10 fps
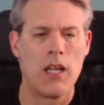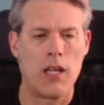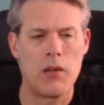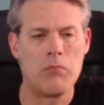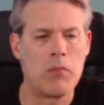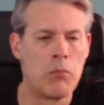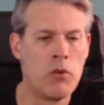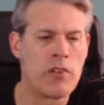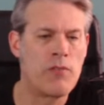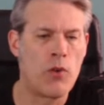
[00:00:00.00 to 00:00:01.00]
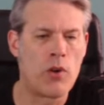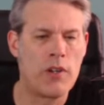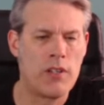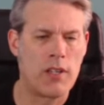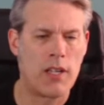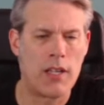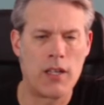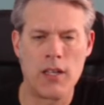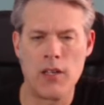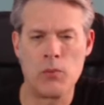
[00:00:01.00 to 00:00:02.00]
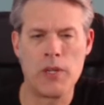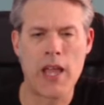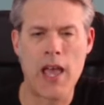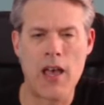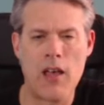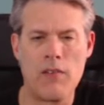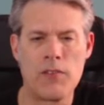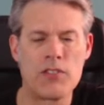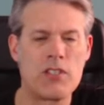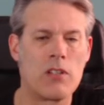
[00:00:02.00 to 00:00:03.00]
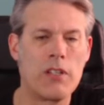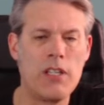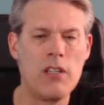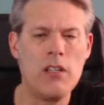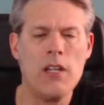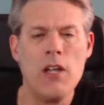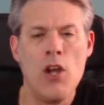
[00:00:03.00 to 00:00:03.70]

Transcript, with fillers: Um, moving forward, uh, we have this deal here.